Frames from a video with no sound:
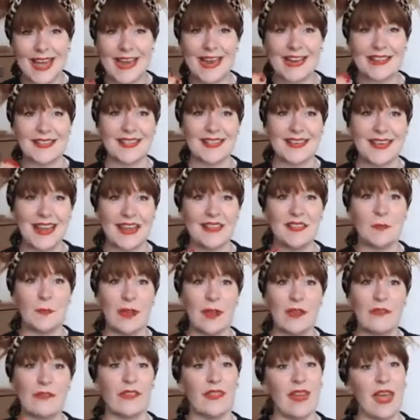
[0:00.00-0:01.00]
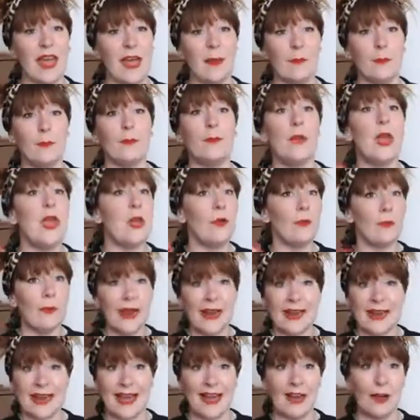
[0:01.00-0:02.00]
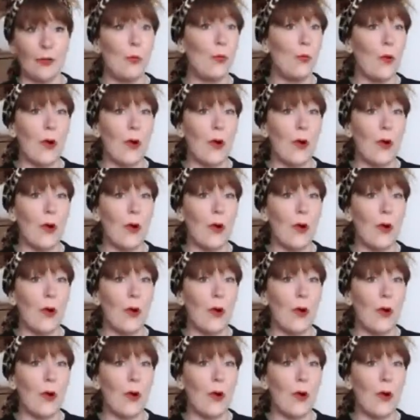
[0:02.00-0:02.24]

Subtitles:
And it's a nice way for them right now,